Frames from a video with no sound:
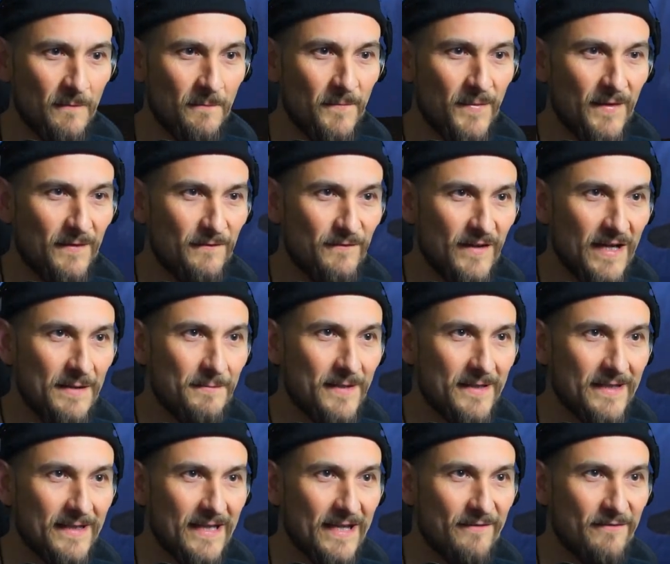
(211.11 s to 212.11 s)
Normally
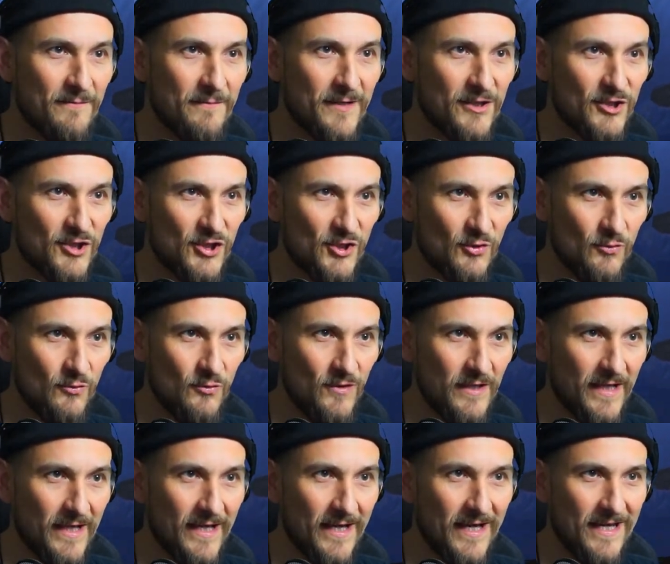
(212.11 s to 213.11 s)
bream show up when you throw in
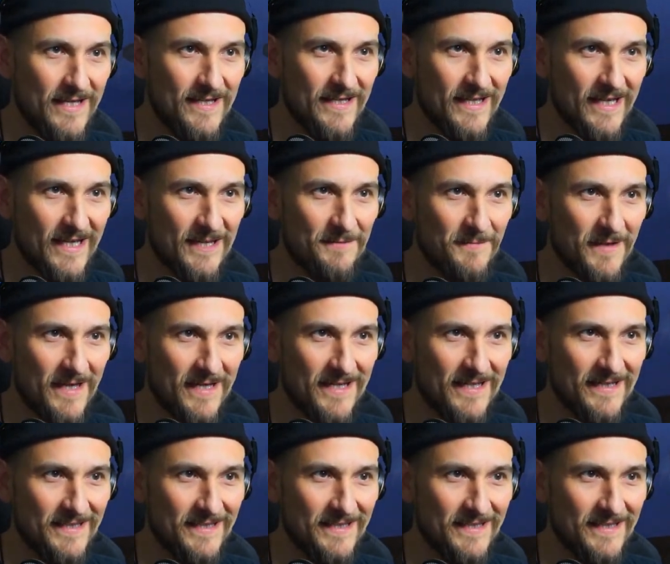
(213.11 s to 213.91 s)
a ton of ground bait,